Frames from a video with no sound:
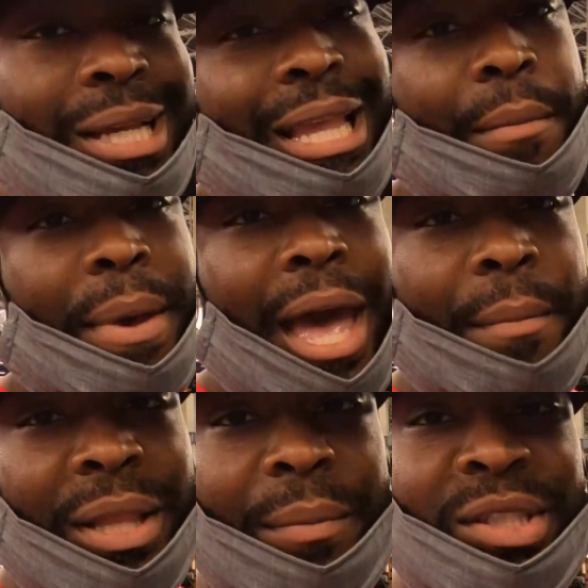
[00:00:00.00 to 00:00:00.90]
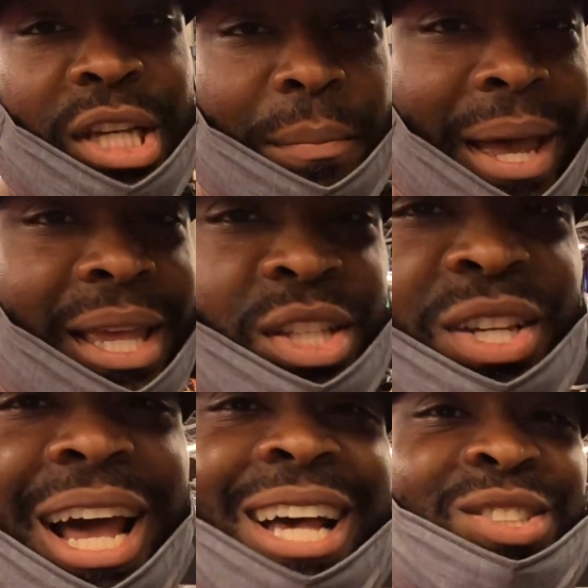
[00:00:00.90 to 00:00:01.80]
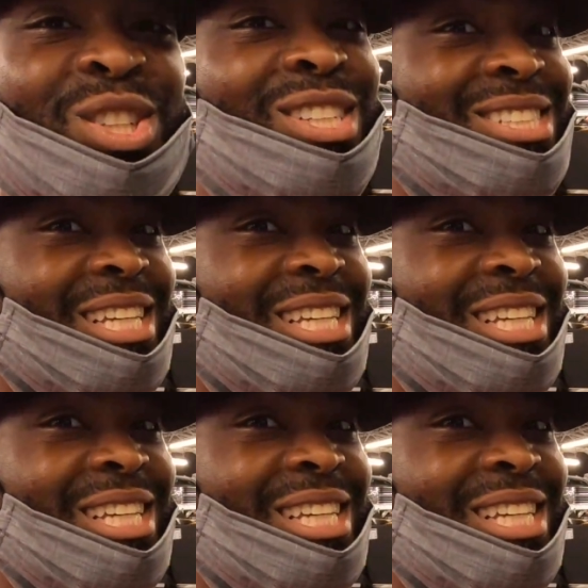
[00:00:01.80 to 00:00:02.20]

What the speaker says: not that bad, but I'm gonna check back in you guys so you can